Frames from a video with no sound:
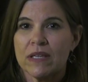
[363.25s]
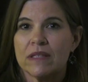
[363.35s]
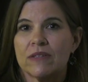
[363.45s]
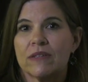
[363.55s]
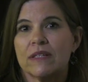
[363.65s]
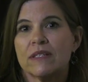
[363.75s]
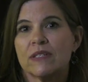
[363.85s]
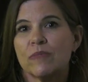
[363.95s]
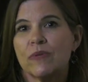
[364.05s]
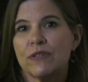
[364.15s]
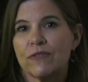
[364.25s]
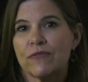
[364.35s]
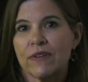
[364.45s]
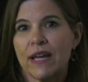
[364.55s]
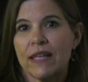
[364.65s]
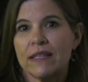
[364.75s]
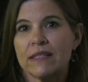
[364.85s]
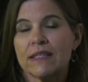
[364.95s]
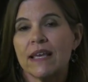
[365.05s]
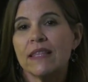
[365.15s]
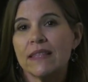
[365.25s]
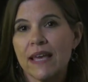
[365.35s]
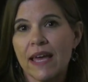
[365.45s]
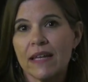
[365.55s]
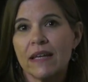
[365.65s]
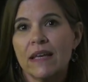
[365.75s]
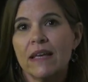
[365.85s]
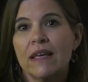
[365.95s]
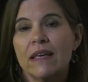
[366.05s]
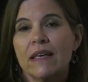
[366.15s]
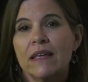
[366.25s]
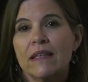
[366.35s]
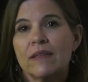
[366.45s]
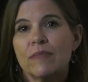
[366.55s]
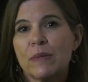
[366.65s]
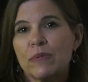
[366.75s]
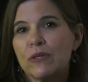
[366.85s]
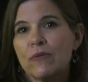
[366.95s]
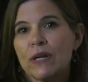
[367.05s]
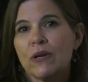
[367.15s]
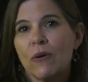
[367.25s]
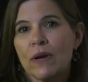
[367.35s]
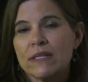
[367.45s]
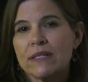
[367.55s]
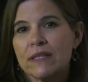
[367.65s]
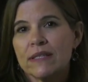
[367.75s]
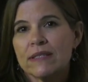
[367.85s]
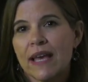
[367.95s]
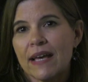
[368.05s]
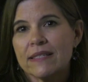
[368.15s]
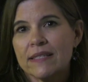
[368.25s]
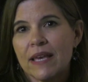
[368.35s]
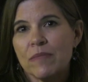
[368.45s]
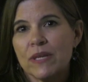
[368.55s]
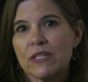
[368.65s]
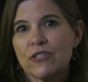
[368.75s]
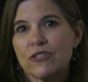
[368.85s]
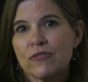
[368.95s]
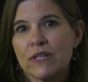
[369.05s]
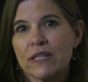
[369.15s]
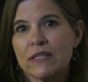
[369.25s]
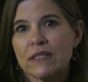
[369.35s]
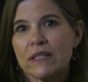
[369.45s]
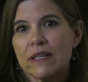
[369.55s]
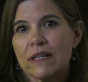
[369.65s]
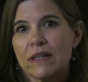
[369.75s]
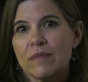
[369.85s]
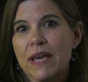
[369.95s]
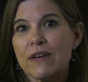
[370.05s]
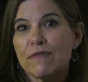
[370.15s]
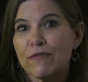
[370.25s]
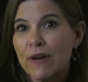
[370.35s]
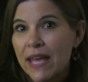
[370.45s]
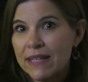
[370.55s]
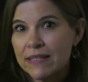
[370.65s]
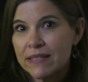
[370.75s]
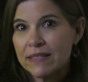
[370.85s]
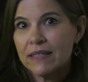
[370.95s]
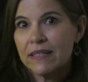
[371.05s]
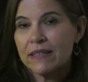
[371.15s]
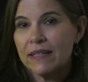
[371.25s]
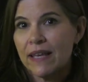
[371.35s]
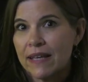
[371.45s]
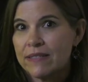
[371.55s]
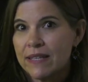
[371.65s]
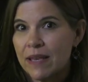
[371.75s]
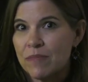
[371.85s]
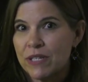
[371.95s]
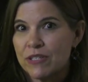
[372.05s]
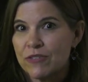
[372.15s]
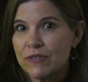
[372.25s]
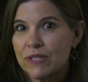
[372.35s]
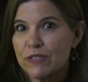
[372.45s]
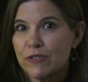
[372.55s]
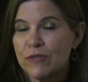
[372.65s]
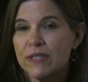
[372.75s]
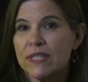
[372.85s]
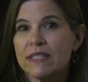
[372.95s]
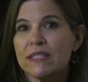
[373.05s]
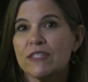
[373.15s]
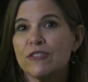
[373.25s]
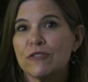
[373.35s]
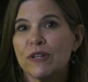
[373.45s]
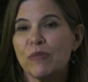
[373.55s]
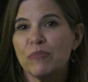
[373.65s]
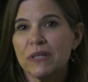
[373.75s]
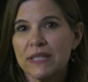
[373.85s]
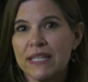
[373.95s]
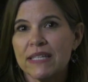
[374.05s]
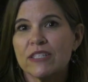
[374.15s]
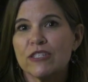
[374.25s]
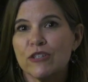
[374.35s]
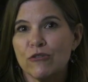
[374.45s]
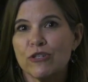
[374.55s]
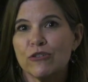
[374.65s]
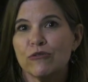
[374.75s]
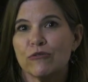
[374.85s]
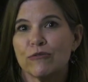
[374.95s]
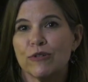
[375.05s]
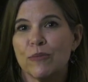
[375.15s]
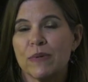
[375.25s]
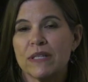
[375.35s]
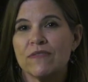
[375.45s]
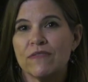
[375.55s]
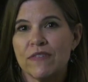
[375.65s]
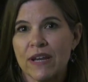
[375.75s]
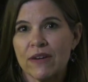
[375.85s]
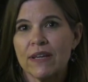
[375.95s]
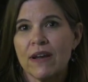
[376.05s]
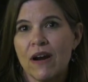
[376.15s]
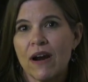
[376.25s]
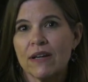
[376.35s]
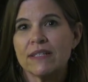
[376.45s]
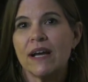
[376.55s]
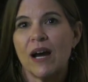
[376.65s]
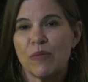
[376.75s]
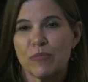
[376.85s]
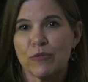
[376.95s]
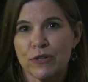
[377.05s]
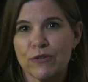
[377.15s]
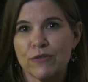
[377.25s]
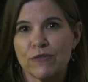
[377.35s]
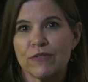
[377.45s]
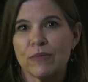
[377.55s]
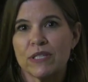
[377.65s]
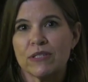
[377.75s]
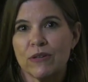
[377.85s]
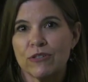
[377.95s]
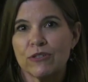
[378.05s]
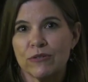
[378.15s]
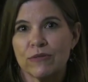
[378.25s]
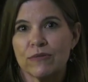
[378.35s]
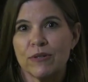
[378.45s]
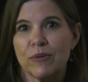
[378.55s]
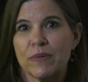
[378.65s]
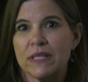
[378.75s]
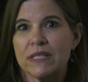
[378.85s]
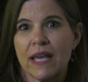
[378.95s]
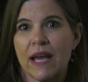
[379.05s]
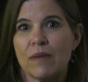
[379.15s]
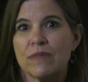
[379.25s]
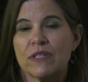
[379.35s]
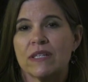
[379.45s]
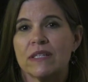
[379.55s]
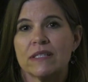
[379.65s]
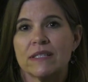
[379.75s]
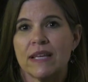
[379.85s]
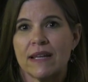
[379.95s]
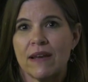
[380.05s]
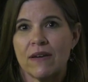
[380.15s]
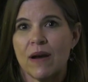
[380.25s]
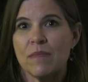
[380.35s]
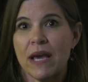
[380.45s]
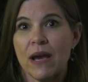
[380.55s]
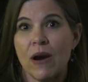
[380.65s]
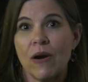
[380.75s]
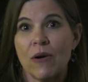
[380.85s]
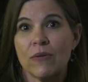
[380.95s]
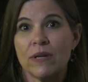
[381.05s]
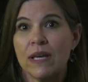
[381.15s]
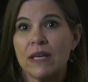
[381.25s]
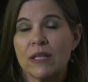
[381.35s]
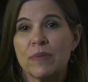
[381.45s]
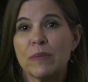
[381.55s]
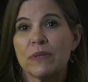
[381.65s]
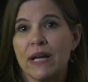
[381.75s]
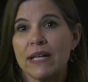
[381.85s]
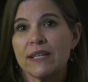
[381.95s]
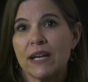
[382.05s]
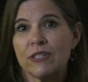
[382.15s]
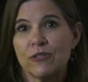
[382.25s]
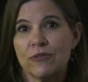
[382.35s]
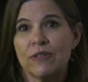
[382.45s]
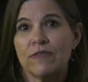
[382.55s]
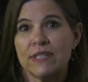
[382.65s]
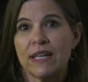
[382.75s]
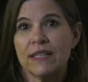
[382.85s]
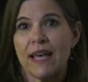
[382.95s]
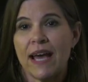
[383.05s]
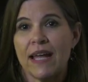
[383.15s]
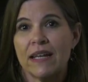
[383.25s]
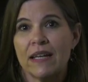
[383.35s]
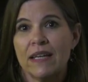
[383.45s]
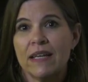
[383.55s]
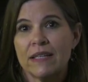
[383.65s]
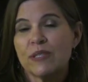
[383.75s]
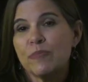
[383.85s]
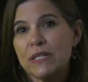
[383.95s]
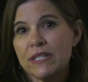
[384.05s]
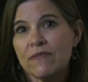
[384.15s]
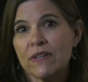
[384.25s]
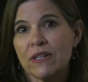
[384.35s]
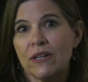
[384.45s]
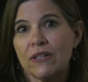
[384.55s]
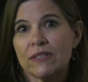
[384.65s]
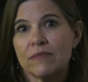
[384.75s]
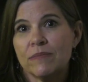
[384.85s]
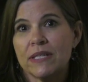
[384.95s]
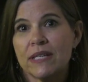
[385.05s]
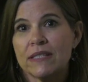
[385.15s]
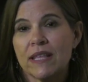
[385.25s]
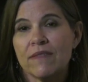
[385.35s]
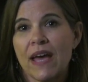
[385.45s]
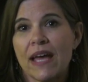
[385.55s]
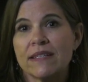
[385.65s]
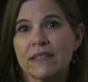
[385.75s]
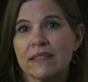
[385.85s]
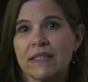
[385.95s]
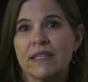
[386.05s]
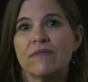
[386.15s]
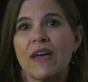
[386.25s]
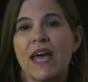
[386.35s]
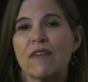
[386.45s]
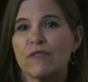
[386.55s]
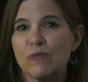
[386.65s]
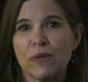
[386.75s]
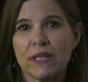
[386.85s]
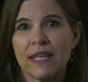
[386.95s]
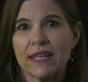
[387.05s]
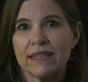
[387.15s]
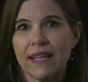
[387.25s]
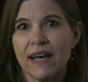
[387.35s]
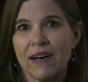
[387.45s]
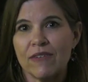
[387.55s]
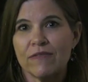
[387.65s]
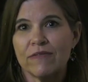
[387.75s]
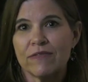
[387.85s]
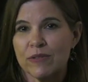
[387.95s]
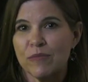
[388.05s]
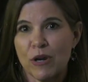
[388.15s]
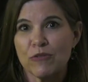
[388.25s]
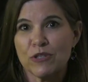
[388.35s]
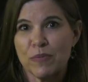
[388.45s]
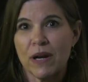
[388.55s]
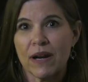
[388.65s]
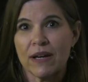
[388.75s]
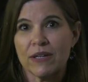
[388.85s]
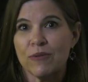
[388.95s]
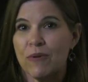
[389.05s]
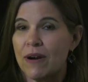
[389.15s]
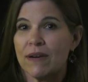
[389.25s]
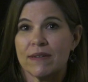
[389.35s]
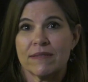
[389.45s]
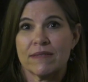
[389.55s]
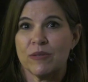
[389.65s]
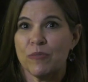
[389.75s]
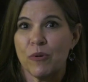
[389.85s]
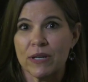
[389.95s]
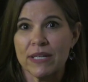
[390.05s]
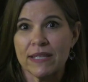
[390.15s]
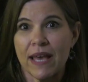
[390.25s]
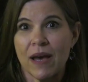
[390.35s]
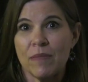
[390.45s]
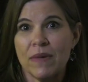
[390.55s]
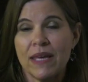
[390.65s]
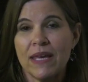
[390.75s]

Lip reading: that you're going to disappoint your friends. And then the people who are going to these ex-gay ministries make friends in the ex-gay ministries. So this is your complete social group. It's very hard to uproot from a social group and say, I'm just going to set out on my own. The people I talk to who have done that, it's been difficult because they've had to leave everyone they love, for the most part, who aren't supporting them,